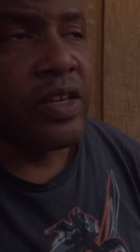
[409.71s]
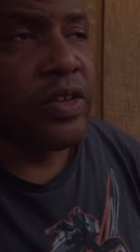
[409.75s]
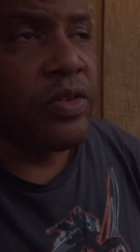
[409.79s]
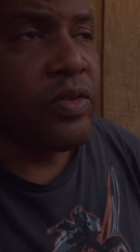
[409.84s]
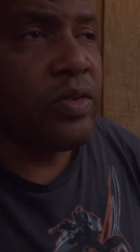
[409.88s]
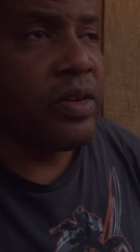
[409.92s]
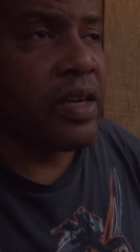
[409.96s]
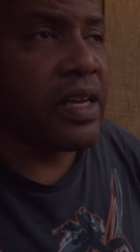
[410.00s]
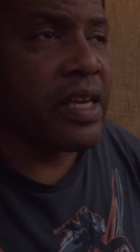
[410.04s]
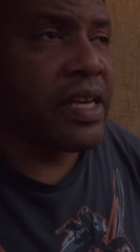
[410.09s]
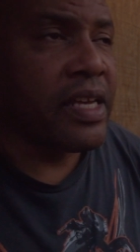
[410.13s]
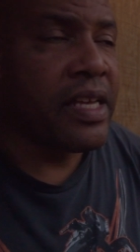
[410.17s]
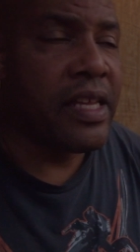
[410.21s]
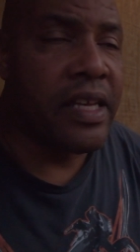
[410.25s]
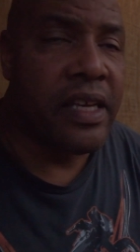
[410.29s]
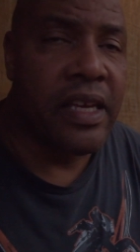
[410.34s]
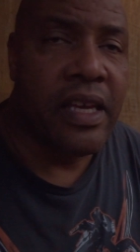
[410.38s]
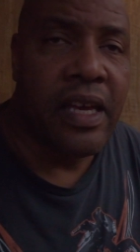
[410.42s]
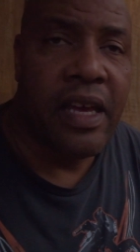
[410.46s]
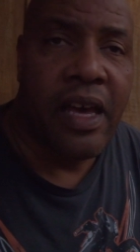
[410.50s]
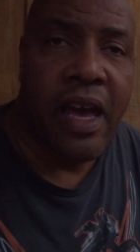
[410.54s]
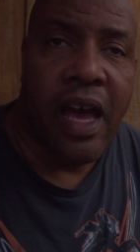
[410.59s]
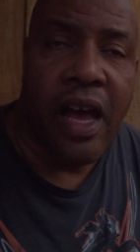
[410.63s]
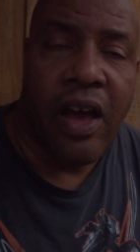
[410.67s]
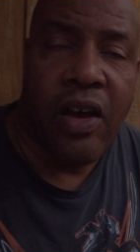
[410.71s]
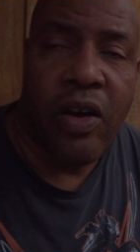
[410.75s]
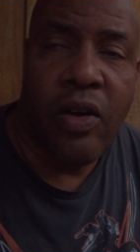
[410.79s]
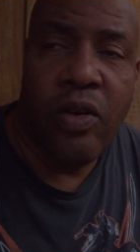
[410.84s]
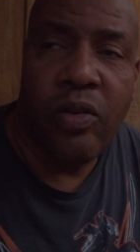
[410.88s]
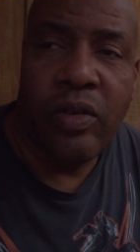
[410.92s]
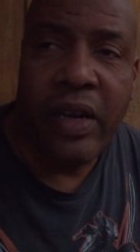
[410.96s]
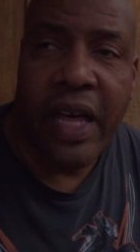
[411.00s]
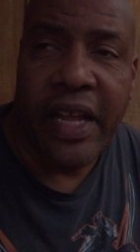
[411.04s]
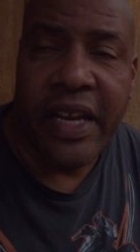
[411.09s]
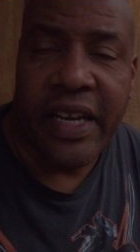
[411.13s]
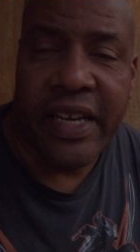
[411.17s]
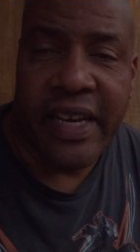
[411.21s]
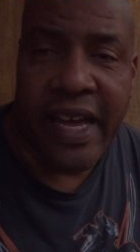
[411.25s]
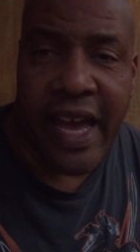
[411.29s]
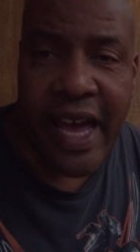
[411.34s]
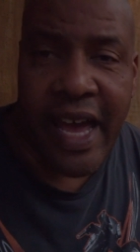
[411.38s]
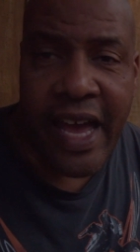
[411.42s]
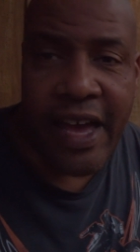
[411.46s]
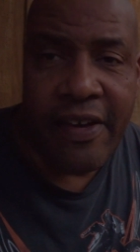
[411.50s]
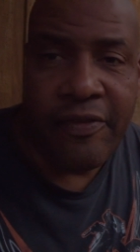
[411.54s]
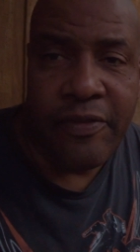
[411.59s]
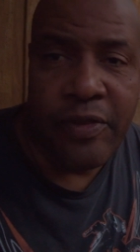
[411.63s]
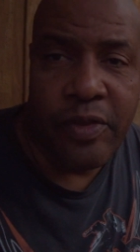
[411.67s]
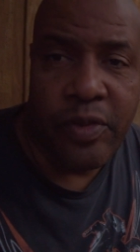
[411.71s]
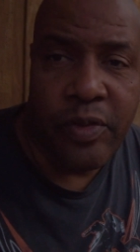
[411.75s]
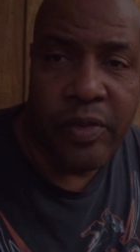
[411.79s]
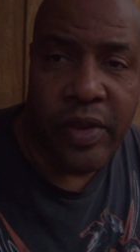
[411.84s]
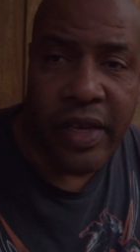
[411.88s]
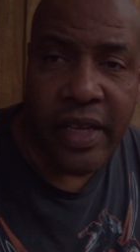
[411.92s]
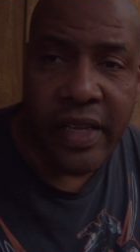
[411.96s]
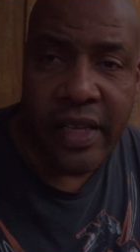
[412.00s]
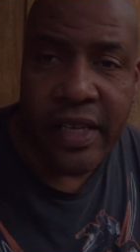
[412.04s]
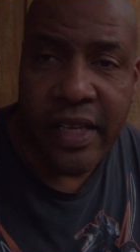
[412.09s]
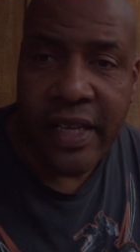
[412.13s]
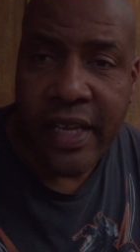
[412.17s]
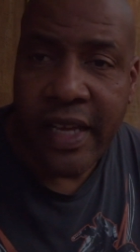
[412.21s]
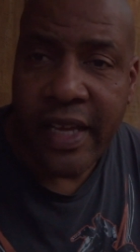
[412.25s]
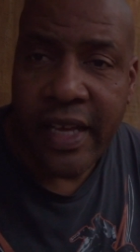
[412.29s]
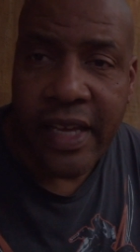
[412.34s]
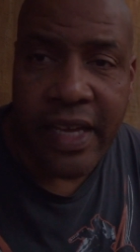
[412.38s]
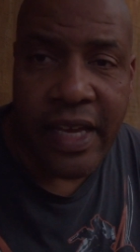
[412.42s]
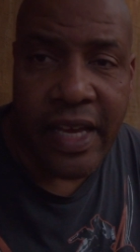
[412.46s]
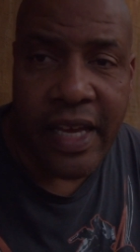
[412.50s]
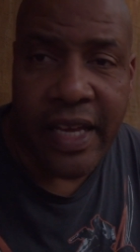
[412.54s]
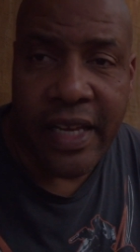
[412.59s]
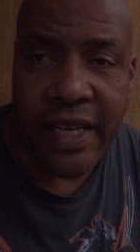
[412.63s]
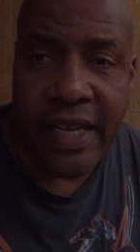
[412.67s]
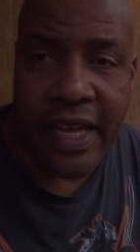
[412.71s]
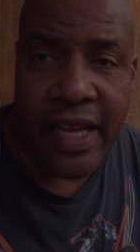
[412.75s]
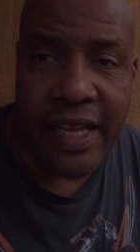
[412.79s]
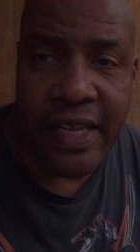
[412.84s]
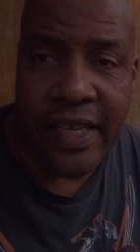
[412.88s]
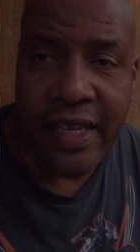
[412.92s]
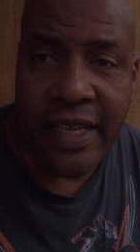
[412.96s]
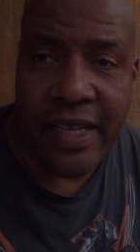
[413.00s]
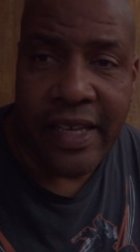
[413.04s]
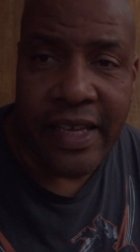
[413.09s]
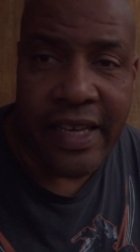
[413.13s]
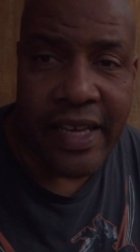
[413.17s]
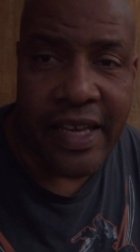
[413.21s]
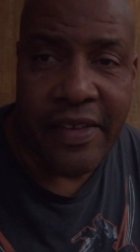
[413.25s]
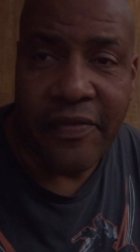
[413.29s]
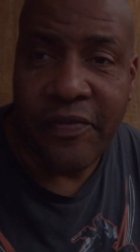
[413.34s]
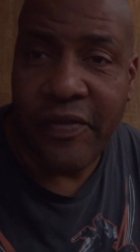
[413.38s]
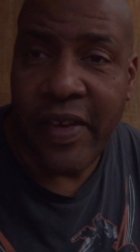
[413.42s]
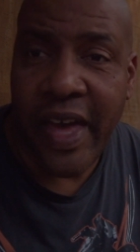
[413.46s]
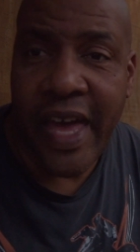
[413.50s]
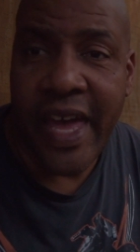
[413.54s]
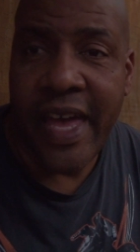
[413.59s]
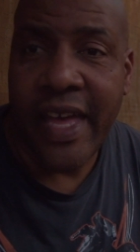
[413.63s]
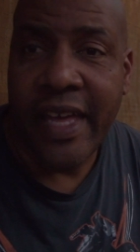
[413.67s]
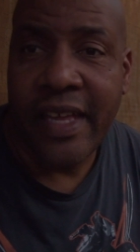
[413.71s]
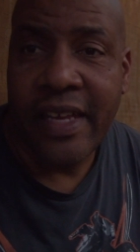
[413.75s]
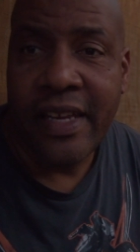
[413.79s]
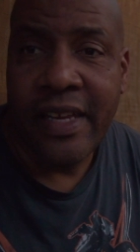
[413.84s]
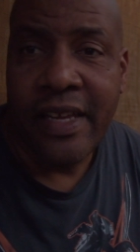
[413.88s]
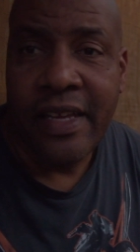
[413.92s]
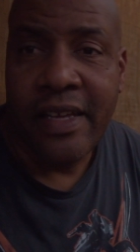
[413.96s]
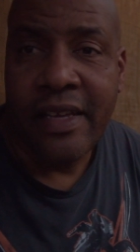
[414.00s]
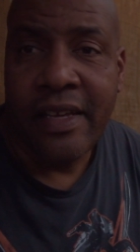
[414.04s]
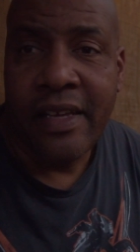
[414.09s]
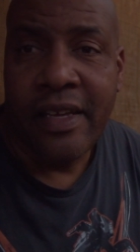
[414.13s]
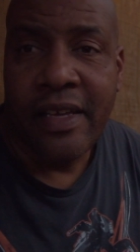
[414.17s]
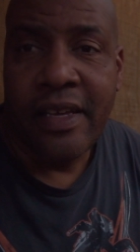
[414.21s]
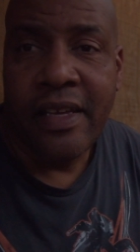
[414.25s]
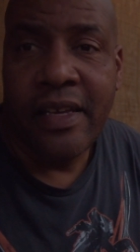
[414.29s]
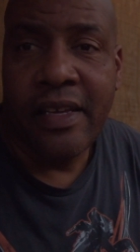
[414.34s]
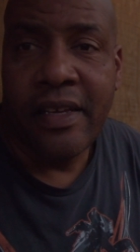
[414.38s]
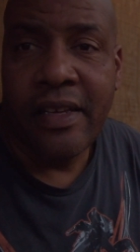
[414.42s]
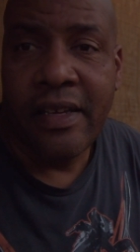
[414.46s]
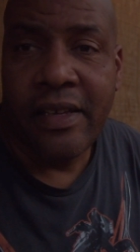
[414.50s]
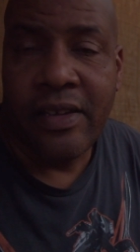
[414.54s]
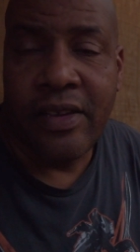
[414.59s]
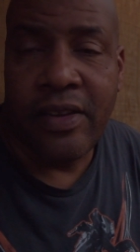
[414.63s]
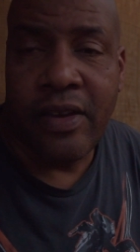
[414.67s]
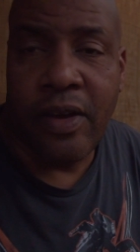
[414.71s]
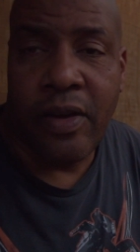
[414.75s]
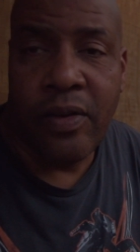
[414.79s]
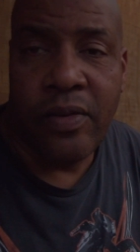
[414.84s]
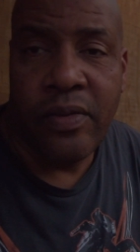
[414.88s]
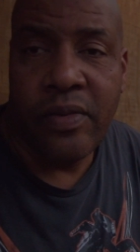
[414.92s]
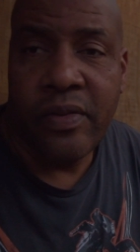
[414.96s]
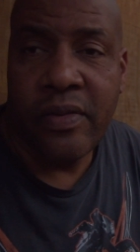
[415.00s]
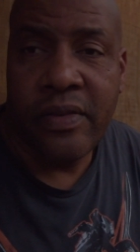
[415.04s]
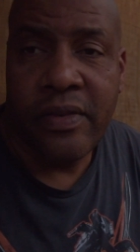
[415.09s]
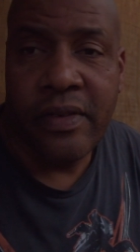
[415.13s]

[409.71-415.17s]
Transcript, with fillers: You can eat a whole lot of diet food and, and get fat. You know?